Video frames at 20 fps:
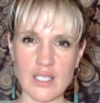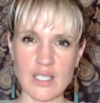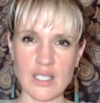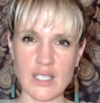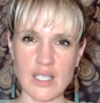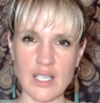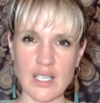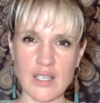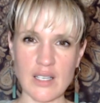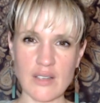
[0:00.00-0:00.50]

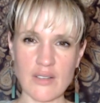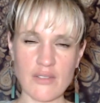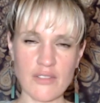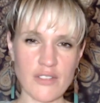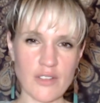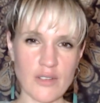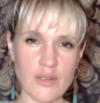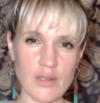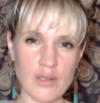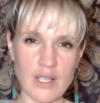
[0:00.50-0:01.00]
and it can
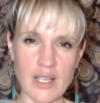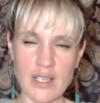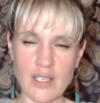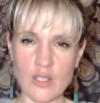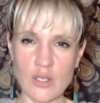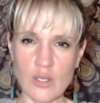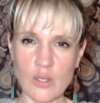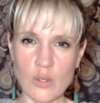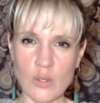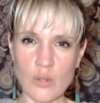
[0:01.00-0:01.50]
feel like
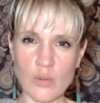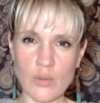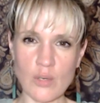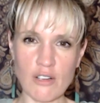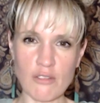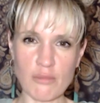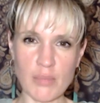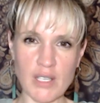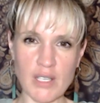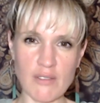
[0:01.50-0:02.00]
you
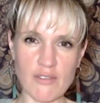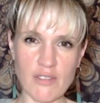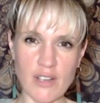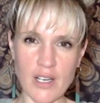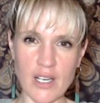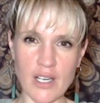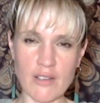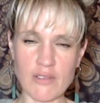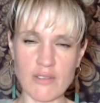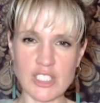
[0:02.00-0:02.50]
have been
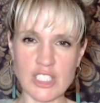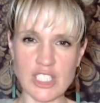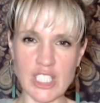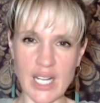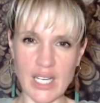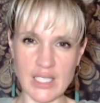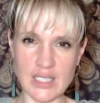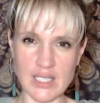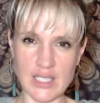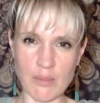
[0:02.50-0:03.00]
very
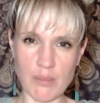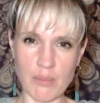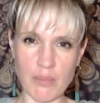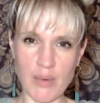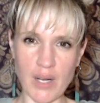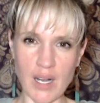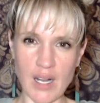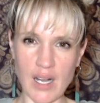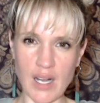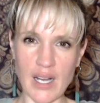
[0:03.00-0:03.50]
rejected
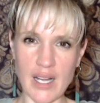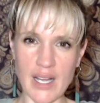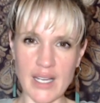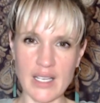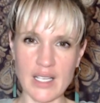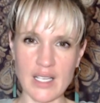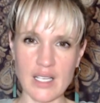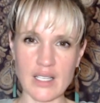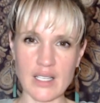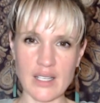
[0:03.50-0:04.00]
by
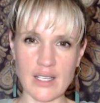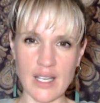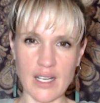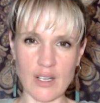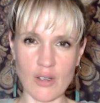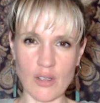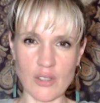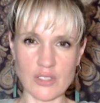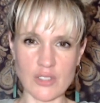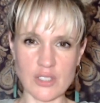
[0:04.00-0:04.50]
that
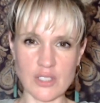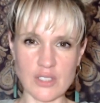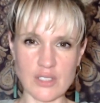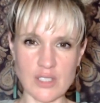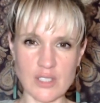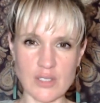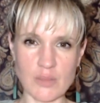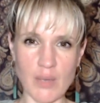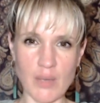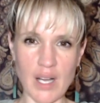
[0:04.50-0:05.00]
consciousness,
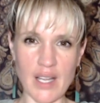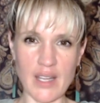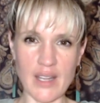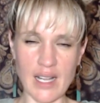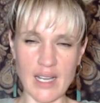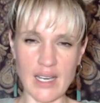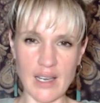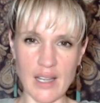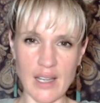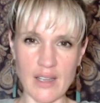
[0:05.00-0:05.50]
by that
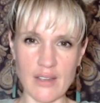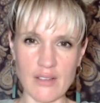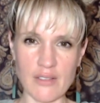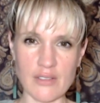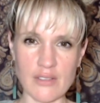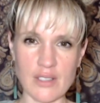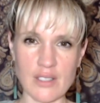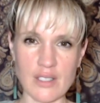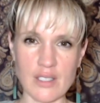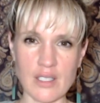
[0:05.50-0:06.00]
life.
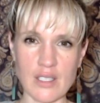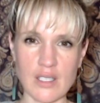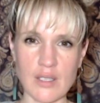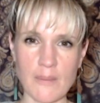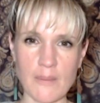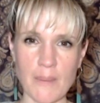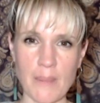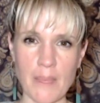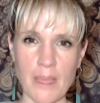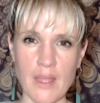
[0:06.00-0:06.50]

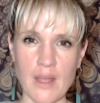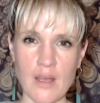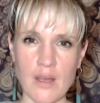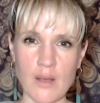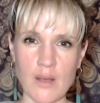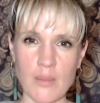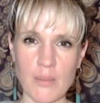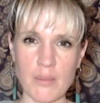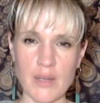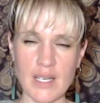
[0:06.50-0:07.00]

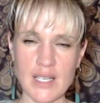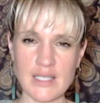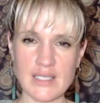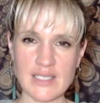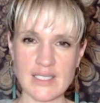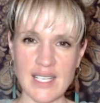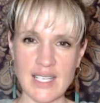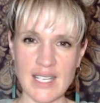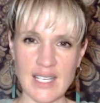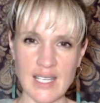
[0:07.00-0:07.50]
But it's
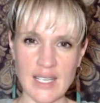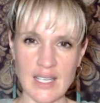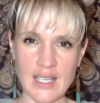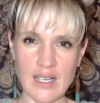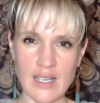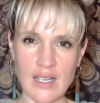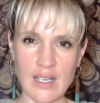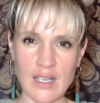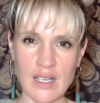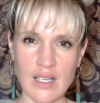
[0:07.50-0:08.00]

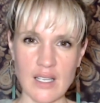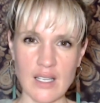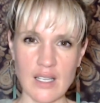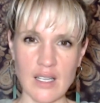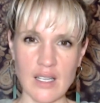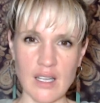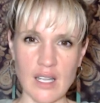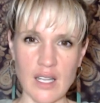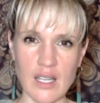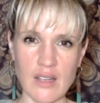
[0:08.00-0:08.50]
here
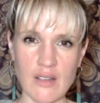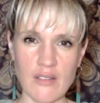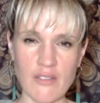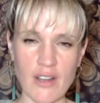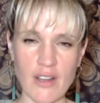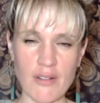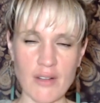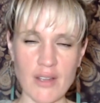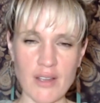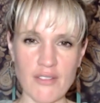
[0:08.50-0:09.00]
in the
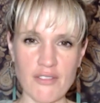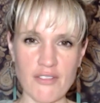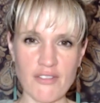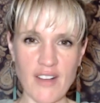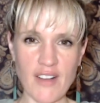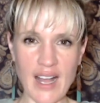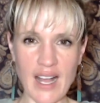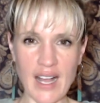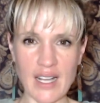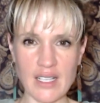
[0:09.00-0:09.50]
very
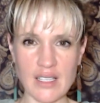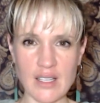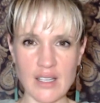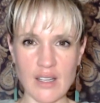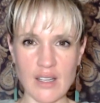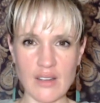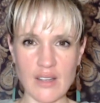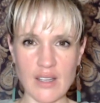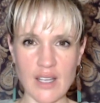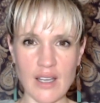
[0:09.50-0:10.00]
fact
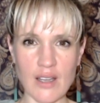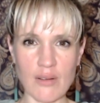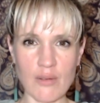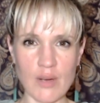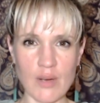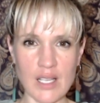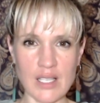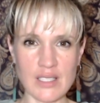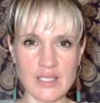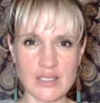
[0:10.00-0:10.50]
that there
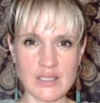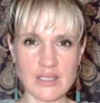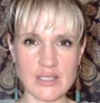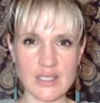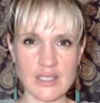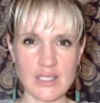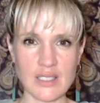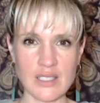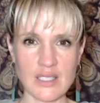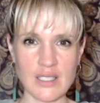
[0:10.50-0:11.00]
is
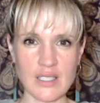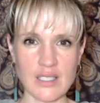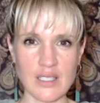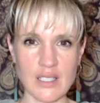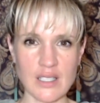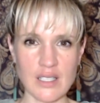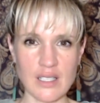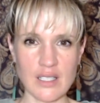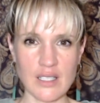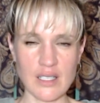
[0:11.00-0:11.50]

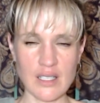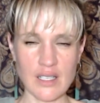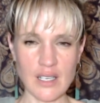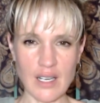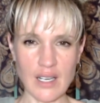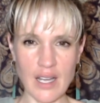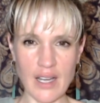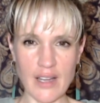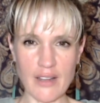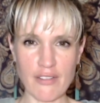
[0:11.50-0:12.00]

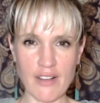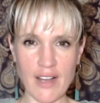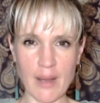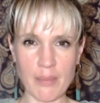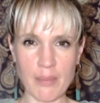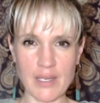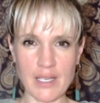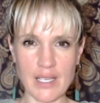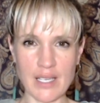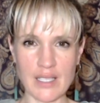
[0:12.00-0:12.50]
life
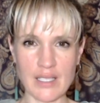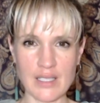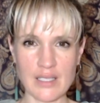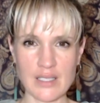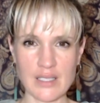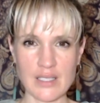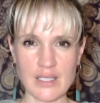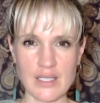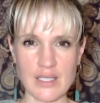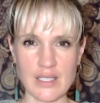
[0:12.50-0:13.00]
happening.
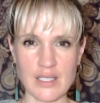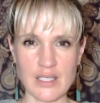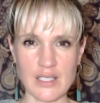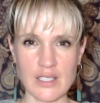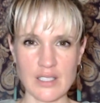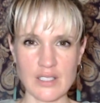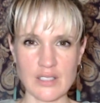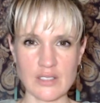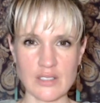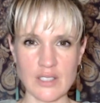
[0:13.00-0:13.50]

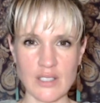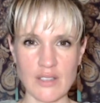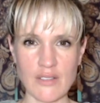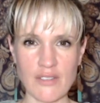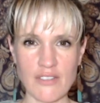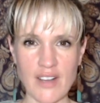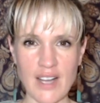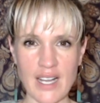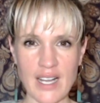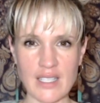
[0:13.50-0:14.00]
So the
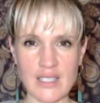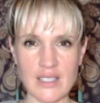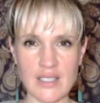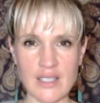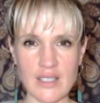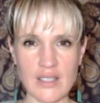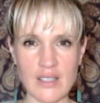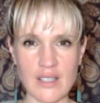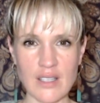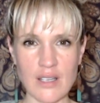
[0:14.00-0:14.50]
fact
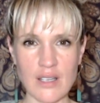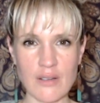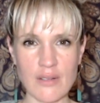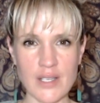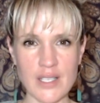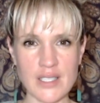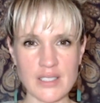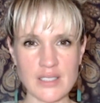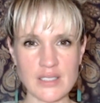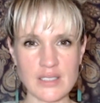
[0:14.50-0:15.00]
that there
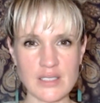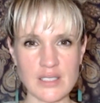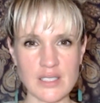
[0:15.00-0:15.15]
is